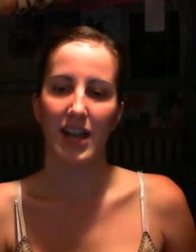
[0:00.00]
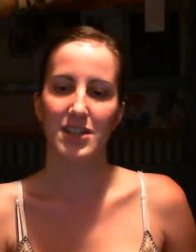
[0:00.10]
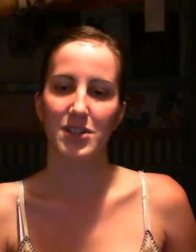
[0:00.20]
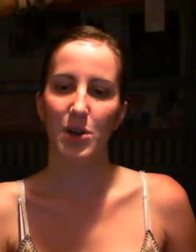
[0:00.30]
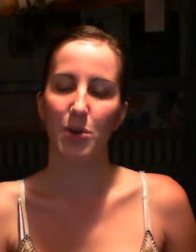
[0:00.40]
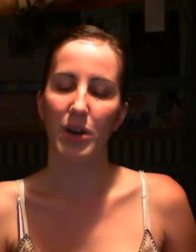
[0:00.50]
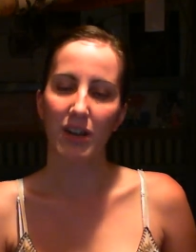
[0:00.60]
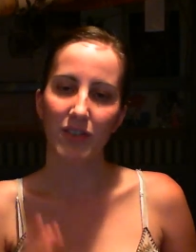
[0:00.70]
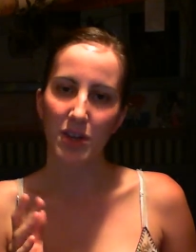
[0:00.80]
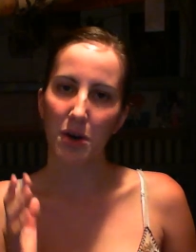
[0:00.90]
And so
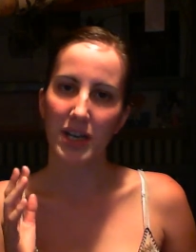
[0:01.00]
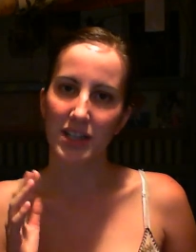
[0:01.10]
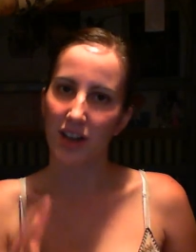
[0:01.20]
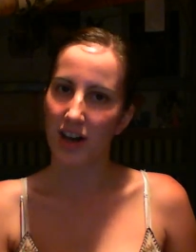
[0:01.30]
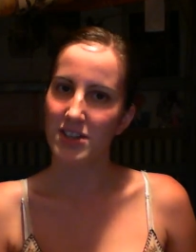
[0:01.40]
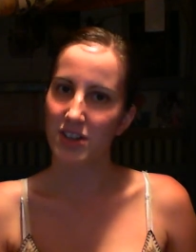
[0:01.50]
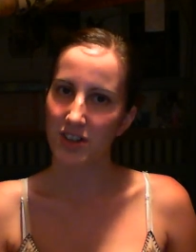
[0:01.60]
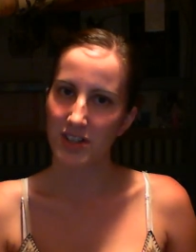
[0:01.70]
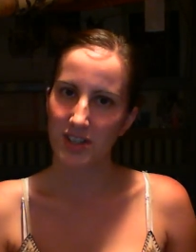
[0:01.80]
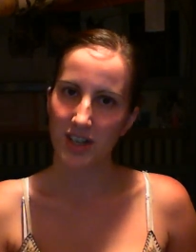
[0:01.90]
even though I had lost
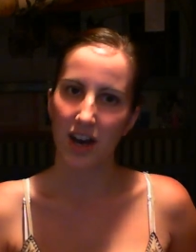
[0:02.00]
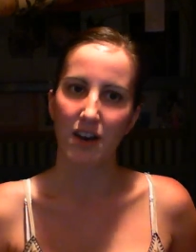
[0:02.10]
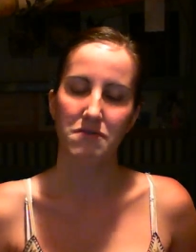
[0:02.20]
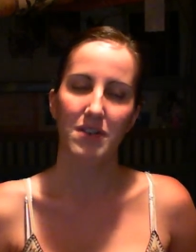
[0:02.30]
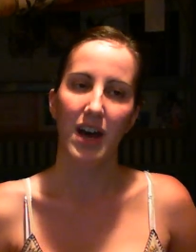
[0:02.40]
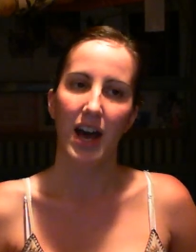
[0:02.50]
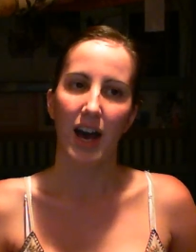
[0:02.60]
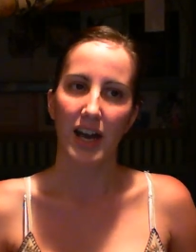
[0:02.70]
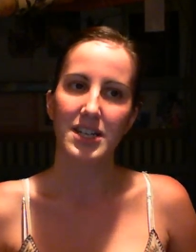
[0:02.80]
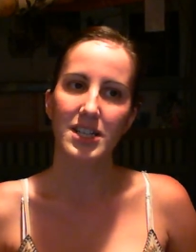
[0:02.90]
all this stuff,
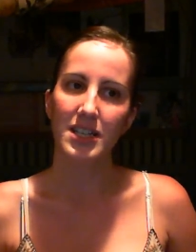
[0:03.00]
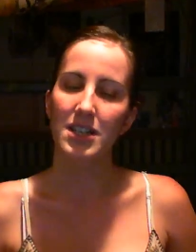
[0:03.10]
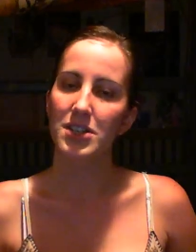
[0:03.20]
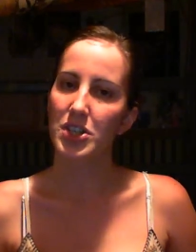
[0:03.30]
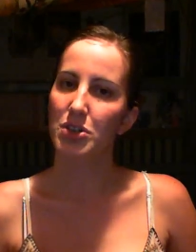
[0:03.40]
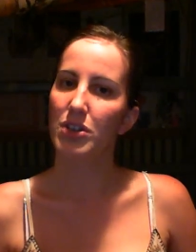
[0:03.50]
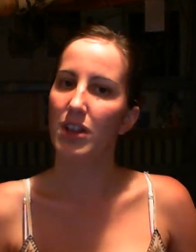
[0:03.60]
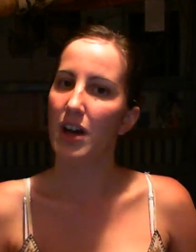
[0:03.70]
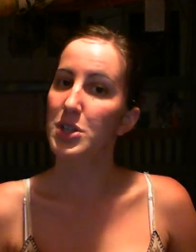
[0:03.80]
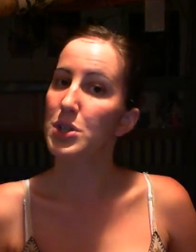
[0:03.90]
I didn't consider
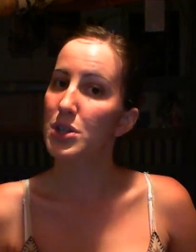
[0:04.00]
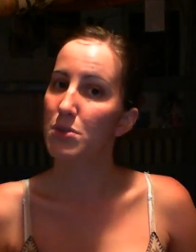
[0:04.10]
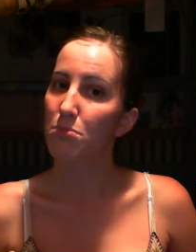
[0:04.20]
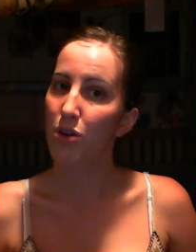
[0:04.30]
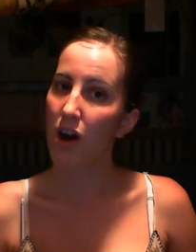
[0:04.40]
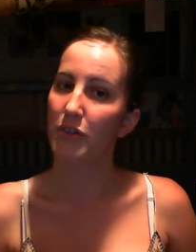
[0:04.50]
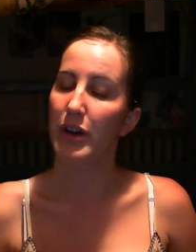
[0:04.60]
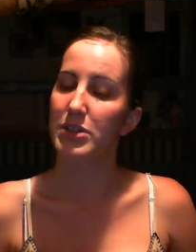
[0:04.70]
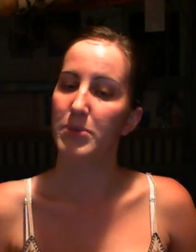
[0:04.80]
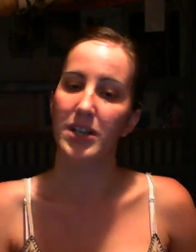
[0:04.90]
it lost
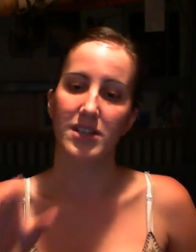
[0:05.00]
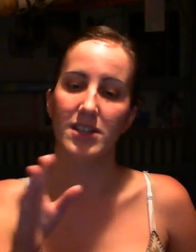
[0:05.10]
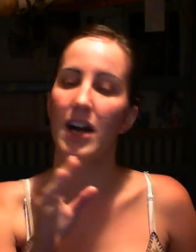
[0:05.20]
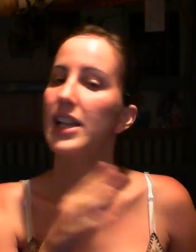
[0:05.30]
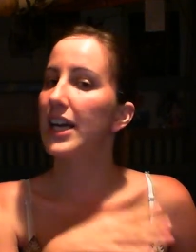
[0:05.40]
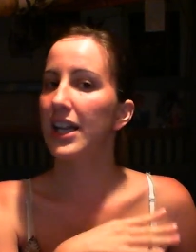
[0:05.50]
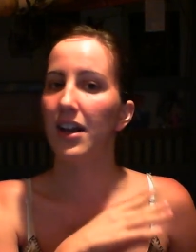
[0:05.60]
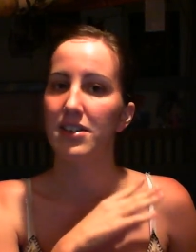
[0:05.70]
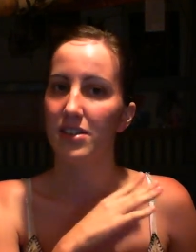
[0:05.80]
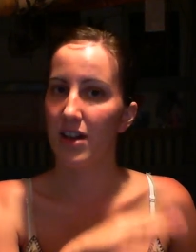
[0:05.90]
progress, because it's not like I
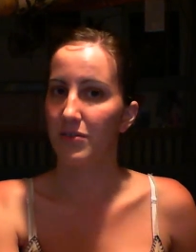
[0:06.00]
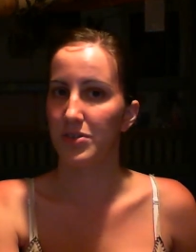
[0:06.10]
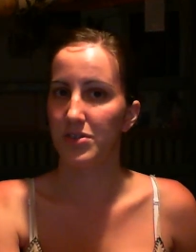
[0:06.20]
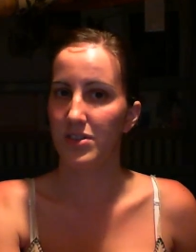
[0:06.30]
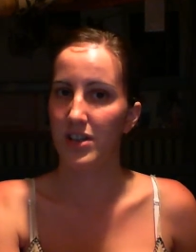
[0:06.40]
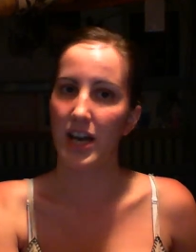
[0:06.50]
lost levels.